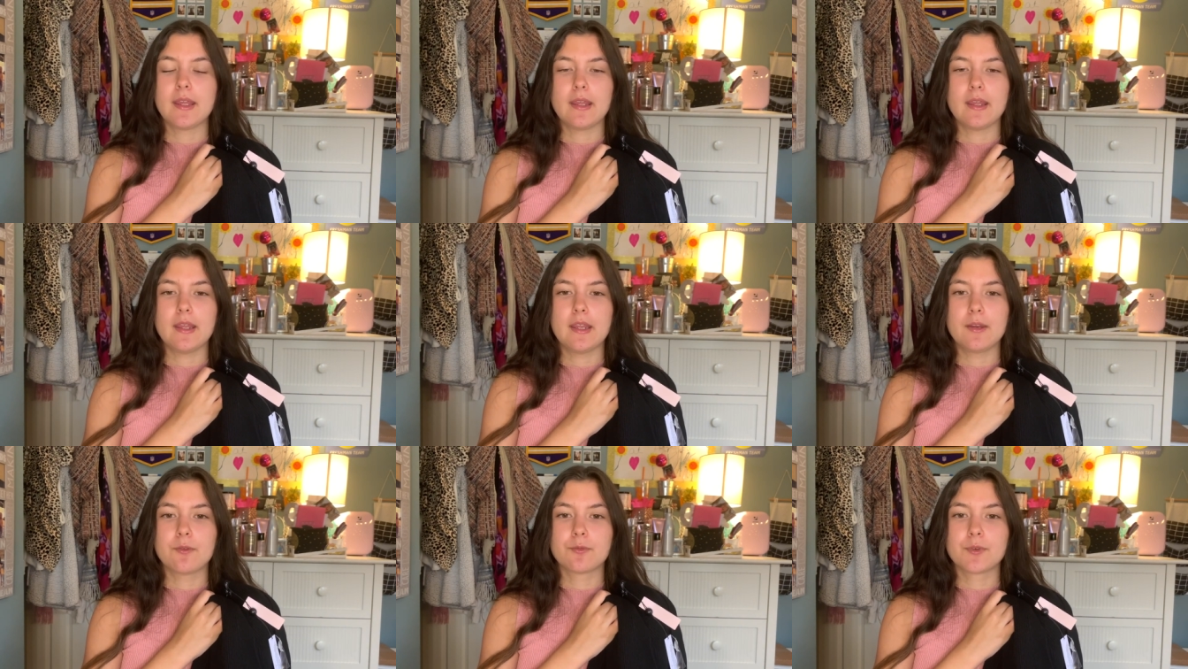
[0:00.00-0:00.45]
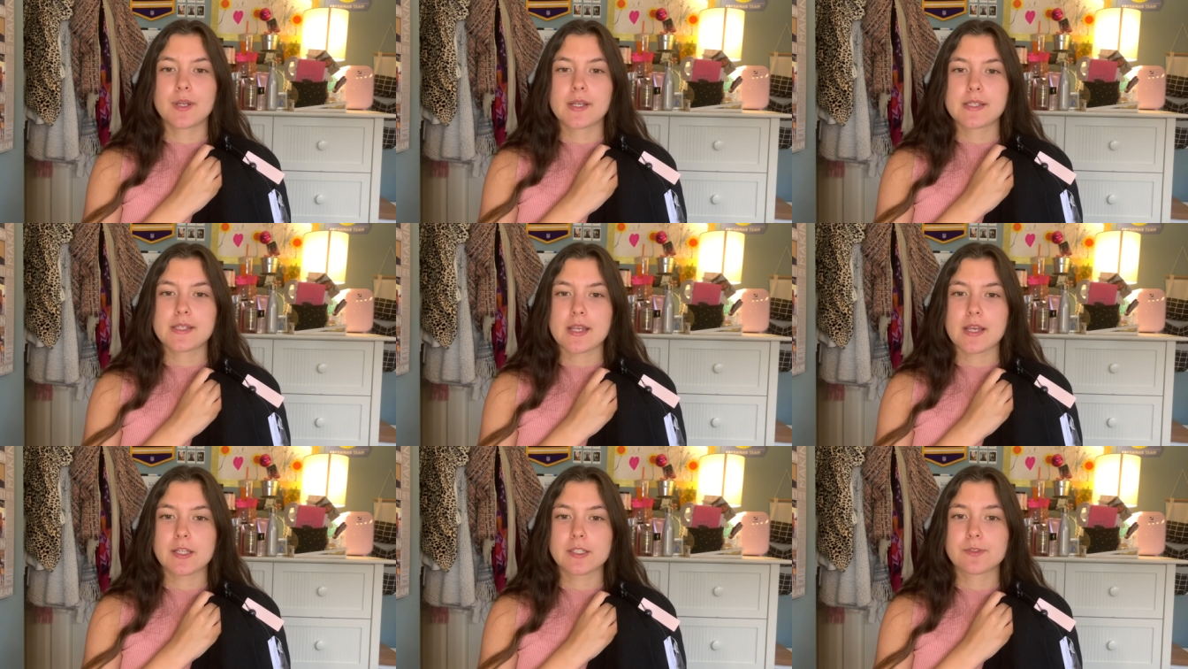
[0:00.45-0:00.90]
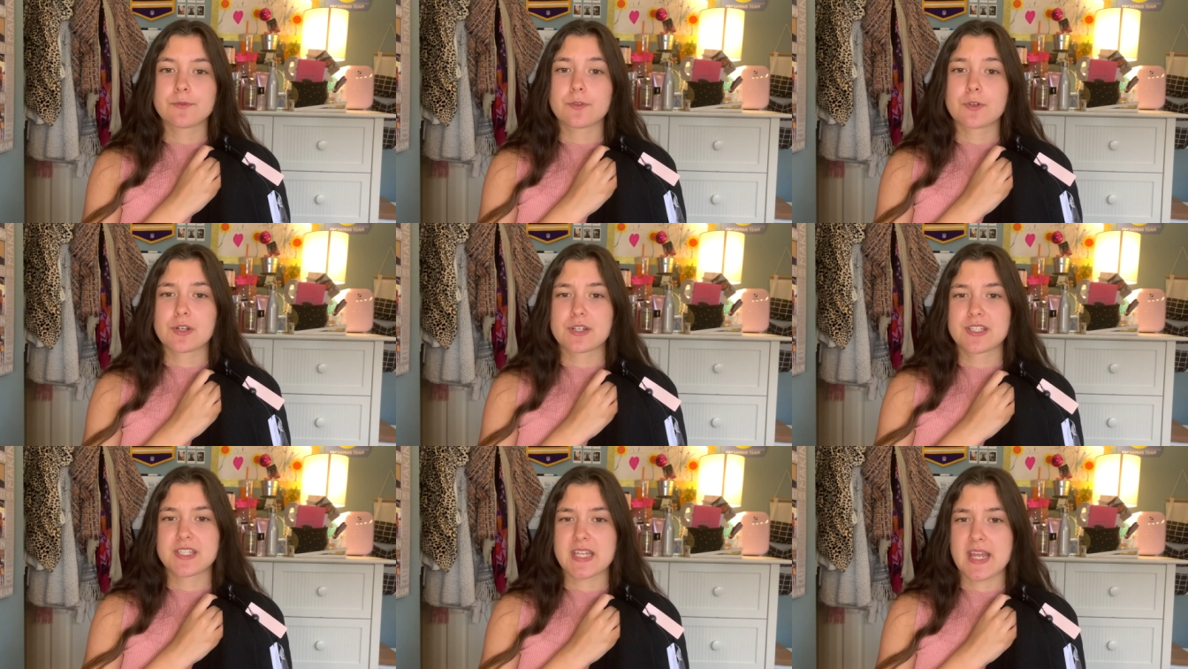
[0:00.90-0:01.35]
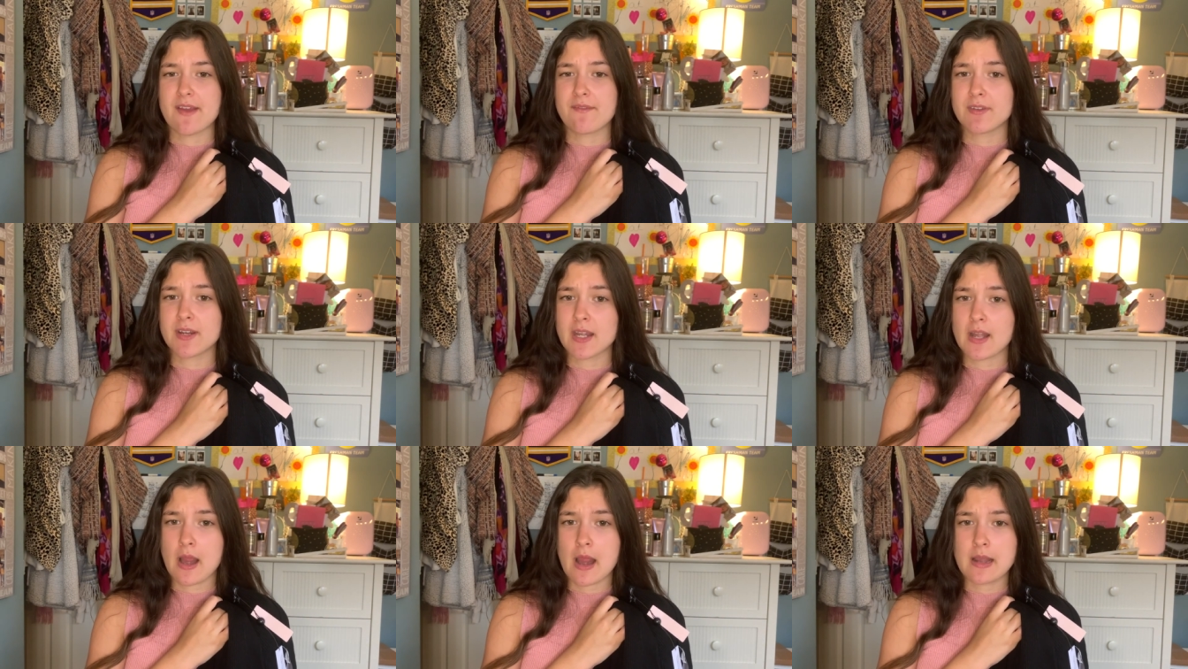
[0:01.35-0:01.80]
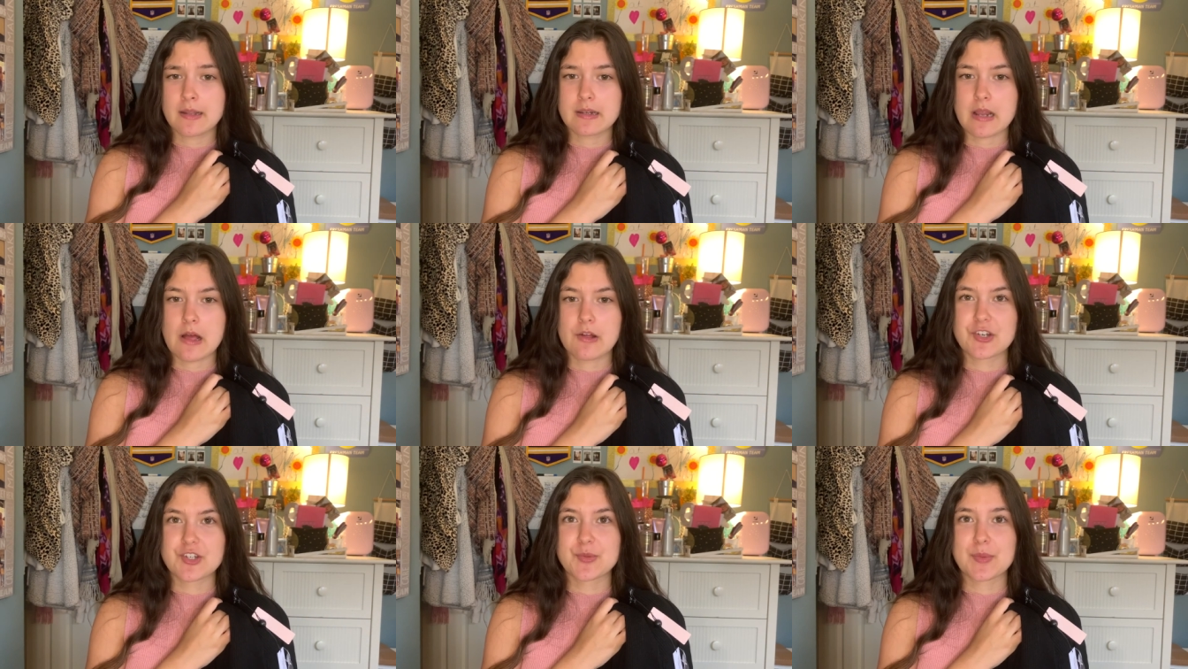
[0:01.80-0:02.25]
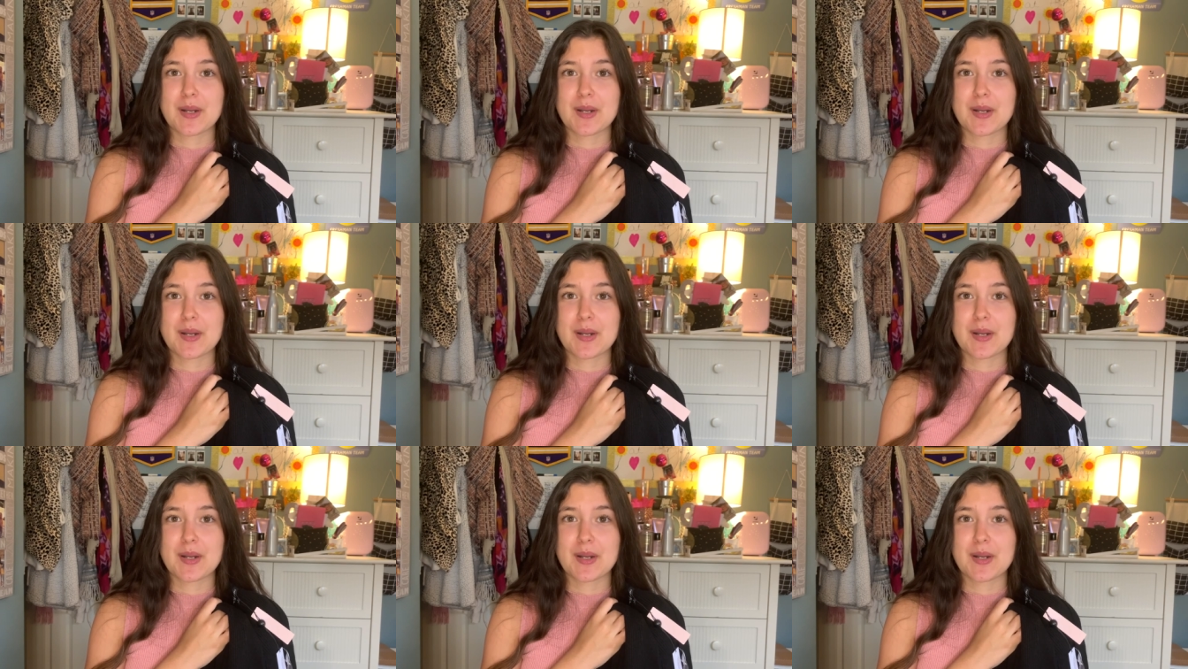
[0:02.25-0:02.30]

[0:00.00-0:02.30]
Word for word: It retails for $79,